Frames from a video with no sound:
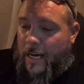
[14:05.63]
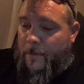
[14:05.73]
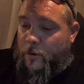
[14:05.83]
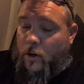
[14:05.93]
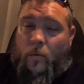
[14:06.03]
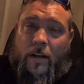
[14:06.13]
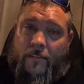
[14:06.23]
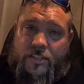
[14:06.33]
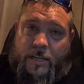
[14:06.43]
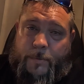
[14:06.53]
You're going to want to
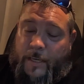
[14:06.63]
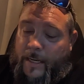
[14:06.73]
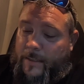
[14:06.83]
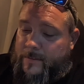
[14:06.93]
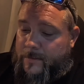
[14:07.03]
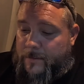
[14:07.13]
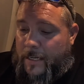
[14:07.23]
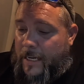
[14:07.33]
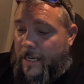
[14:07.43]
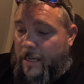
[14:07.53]
have a GPS,
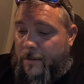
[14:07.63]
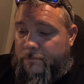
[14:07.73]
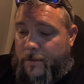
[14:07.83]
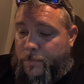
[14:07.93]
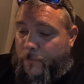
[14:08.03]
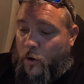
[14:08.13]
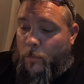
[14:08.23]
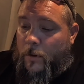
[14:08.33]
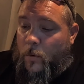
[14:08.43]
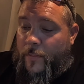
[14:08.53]

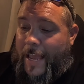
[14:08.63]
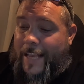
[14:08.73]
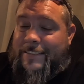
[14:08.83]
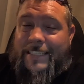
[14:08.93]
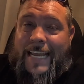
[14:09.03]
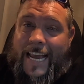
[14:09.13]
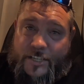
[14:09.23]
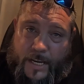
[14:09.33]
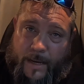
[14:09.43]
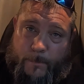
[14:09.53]
preferably one that has a
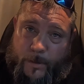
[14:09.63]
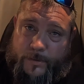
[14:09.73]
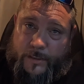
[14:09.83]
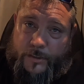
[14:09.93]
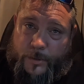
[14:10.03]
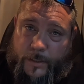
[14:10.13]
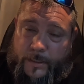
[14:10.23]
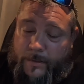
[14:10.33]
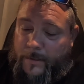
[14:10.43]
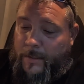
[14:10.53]
dash cam built into
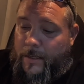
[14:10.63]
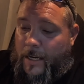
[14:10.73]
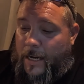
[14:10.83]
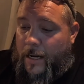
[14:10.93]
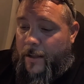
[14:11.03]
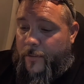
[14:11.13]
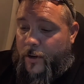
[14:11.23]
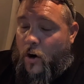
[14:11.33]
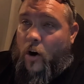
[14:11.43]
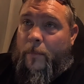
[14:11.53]
it.
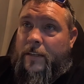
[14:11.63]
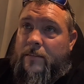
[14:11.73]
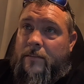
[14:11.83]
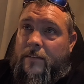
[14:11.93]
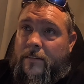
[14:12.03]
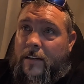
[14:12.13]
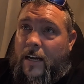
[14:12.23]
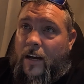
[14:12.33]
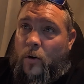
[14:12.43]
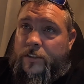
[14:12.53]
The Garmin
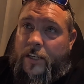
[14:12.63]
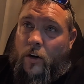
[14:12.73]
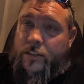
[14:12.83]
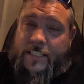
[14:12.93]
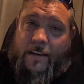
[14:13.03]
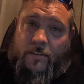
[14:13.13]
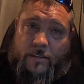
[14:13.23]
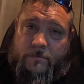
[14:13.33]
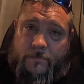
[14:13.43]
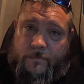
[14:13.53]
OTR
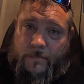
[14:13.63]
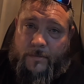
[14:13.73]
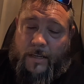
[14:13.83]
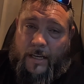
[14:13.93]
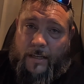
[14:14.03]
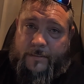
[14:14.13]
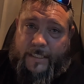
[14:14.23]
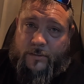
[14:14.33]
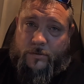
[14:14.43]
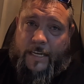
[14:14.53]
7
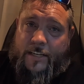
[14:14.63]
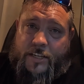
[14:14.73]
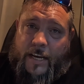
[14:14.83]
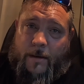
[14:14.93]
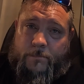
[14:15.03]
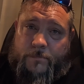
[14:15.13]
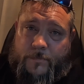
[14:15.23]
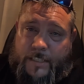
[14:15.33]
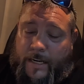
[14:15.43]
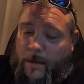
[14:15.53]
diesel dash cam
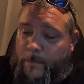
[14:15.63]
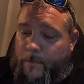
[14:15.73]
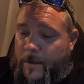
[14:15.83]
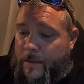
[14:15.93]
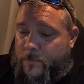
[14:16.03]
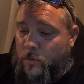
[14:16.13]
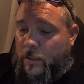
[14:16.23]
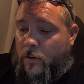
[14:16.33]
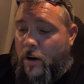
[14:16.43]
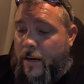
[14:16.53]
setup is
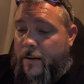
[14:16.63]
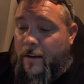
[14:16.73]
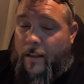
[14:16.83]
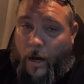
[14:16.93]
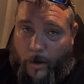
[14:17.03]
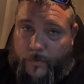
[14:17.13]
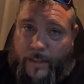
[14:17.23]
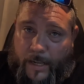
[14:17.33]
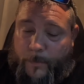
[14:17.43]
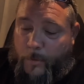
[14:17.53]
really great. Offer
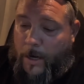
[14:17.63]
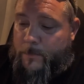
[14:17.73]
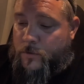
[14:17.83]
that at the Prime